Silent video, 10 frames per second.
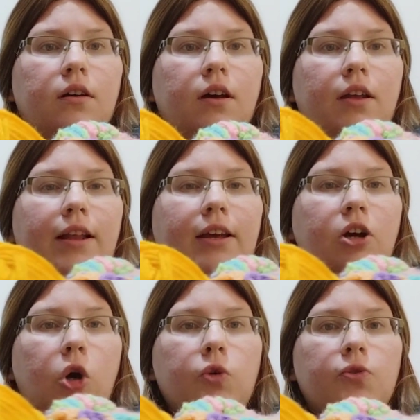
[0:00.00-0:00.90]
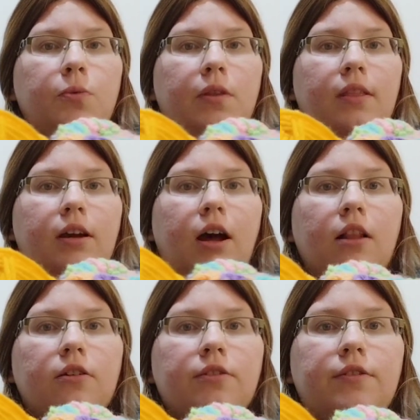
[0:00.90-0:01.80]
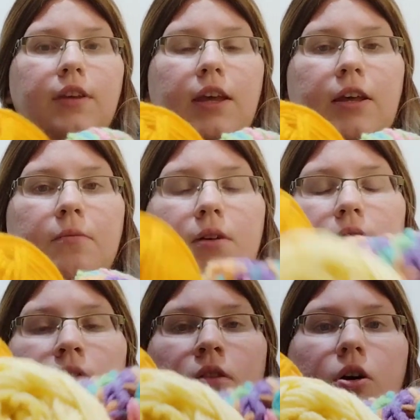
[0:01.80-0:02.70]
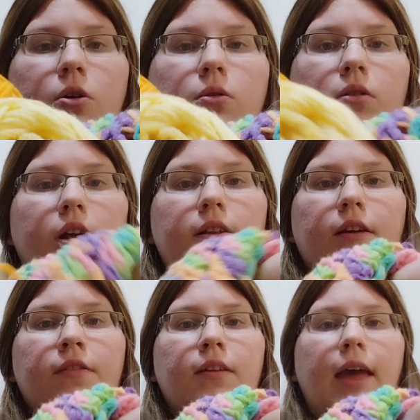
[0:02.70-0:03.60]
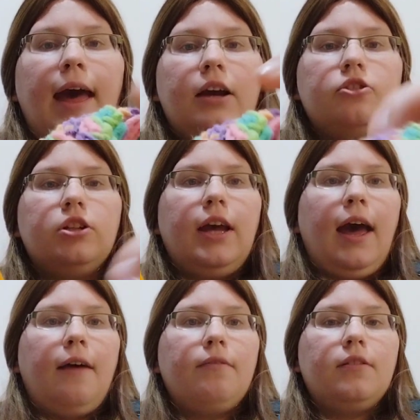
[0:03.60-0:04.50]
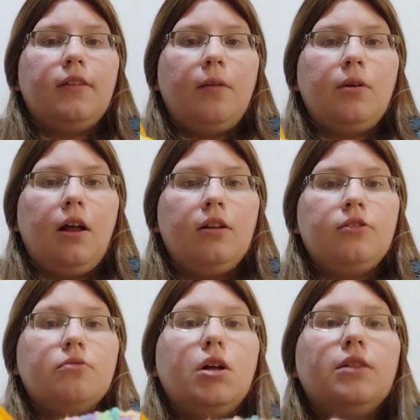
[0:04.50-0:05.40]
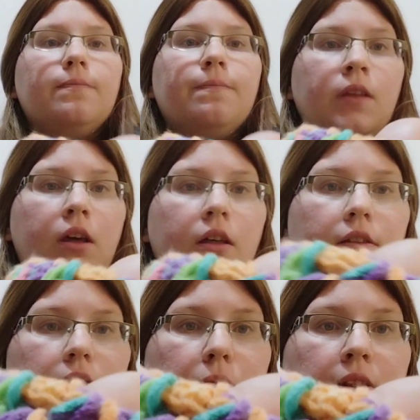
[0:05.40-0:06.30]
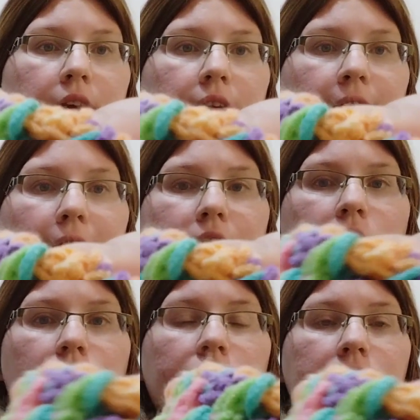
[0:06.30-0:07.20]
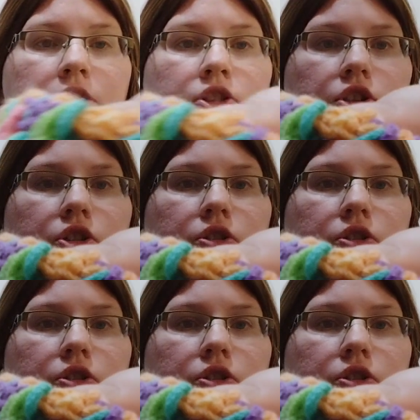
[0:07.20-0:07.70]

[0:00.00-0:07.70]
It like goes with the color scheme, even though it doesn't actually have the same colors. Well, this one does have an orange.